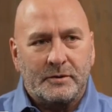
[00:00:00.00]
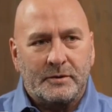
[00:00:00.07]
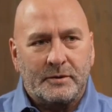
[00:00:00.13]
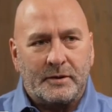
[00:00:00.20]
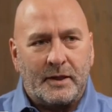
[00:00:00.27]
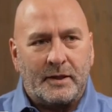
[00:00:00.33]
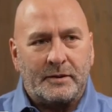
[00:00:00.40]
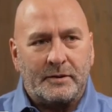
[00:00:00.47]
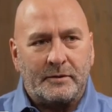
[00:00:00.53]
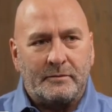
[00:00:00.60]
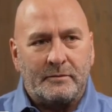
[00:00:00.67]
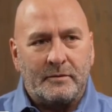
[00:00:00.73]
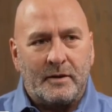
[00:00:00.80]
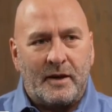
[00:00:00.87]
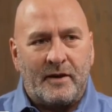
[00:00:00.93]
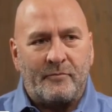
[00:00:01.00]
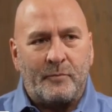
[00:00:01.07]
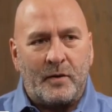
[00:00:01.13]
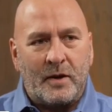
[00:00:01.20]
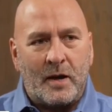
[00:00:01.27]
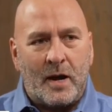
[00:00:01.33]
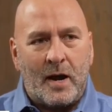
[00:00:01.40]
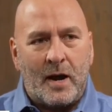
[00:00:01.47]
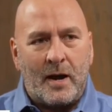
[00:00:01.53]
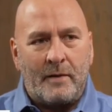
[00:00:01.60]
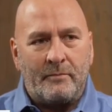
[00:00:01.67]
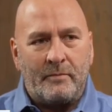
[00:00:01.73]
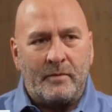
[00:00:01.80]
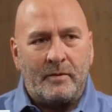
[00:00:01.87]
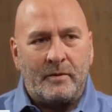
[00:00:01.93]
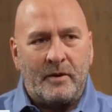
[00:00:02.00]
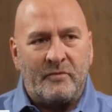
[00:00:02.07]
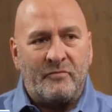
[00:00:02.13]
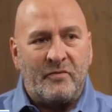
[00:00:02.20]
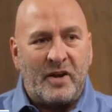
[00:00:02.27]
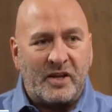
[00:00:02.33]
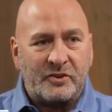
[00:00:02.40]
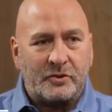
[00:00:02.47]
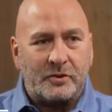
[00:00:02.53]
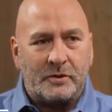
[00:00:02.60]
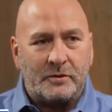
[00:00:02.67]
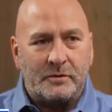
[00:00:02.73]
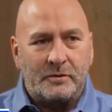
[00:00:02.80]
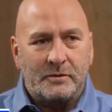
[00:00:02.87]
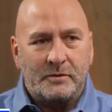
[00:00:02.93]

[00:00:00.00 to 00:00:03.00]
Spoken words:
that the FBI invested